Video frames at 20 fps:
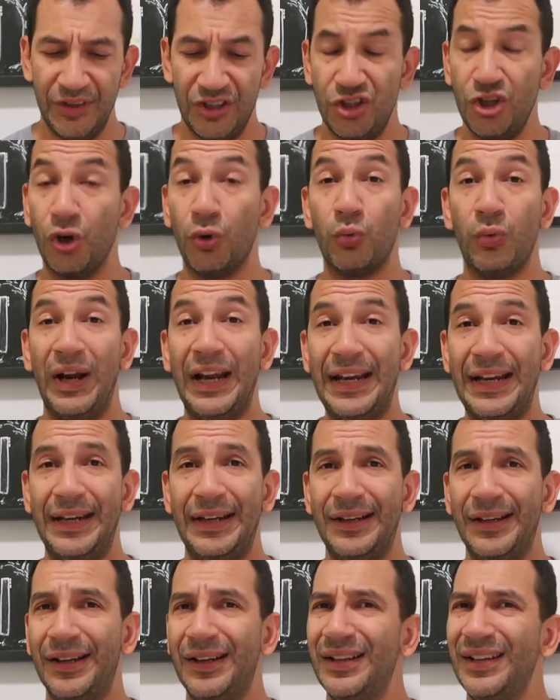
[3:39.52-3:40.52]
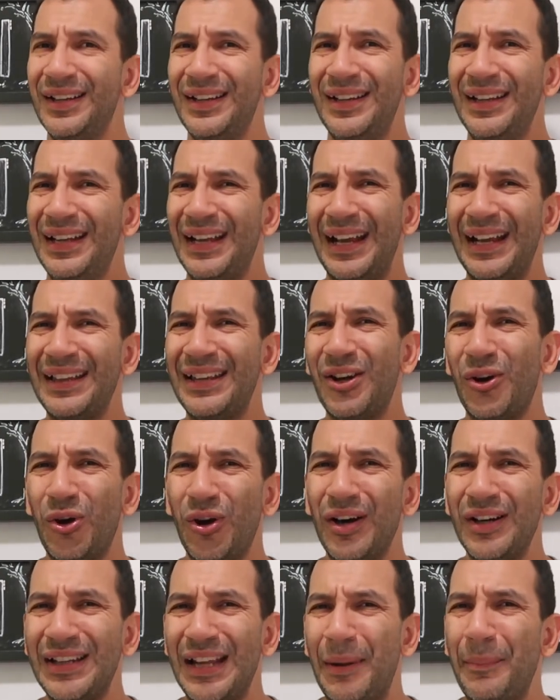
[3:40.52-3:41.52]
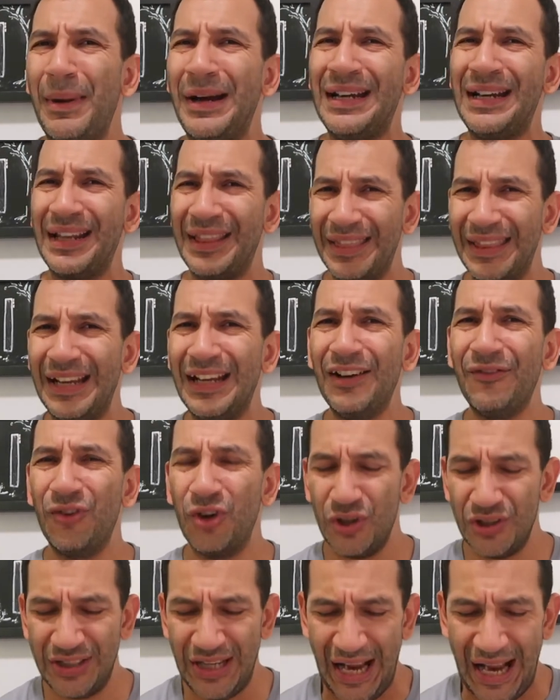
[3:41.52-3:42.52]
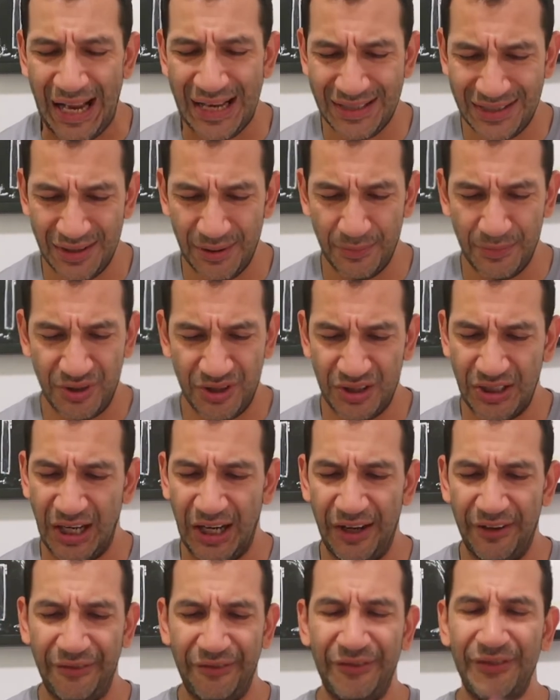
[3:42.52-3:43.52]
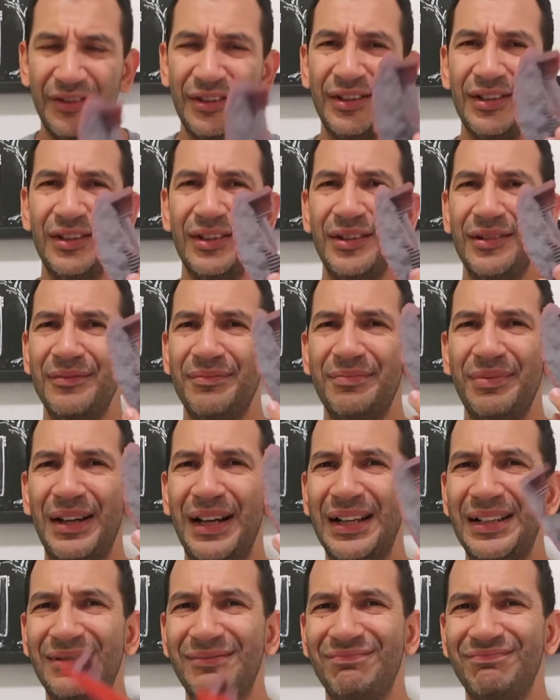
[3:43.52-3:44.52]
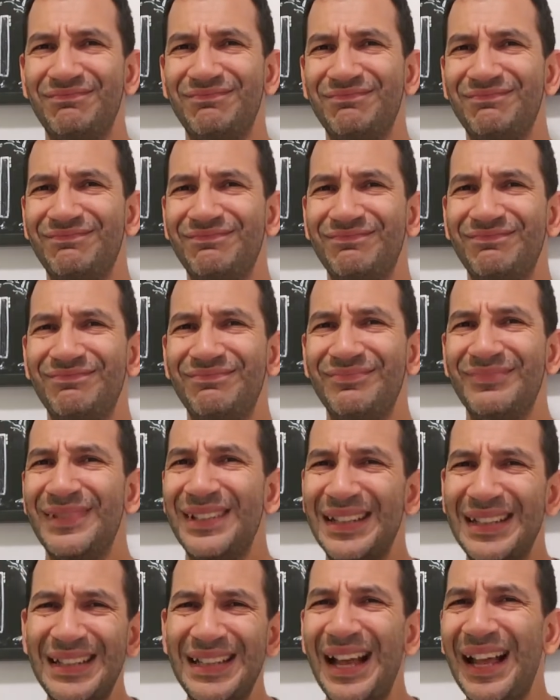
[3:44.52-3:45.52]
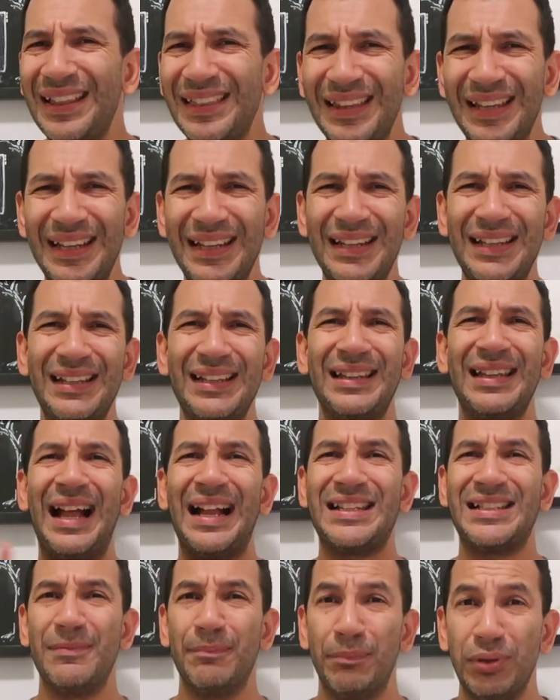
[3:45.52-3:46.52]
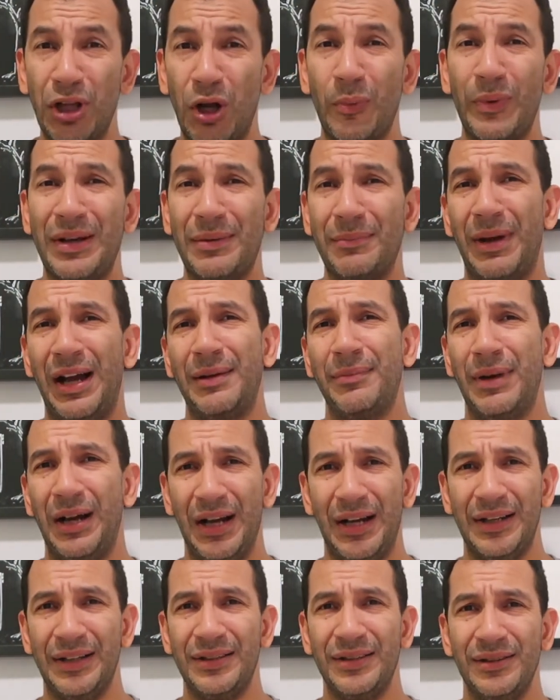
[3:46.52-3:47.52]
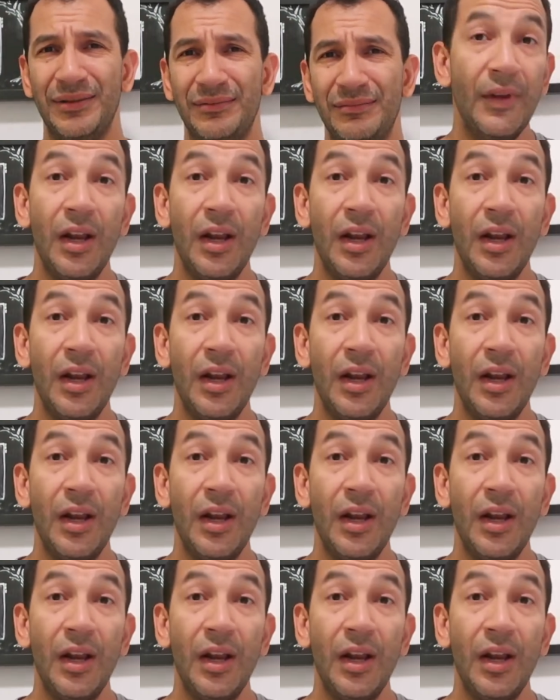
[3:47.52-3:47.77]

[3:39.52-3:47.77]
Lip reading: terrain, and there aren't that many. Thingiverse has some stuff, but nothing that's blowing my mind.